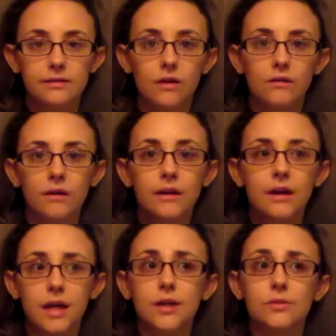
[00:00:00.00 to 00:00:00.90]
So
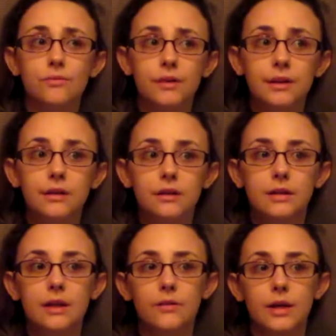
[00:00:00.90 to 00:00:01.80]
it's really
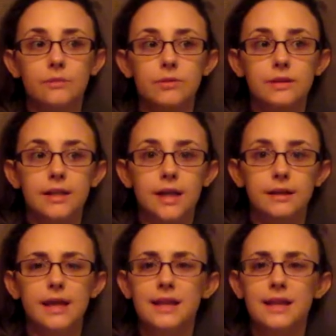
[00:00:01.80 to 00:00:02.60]
good. They were able to get it.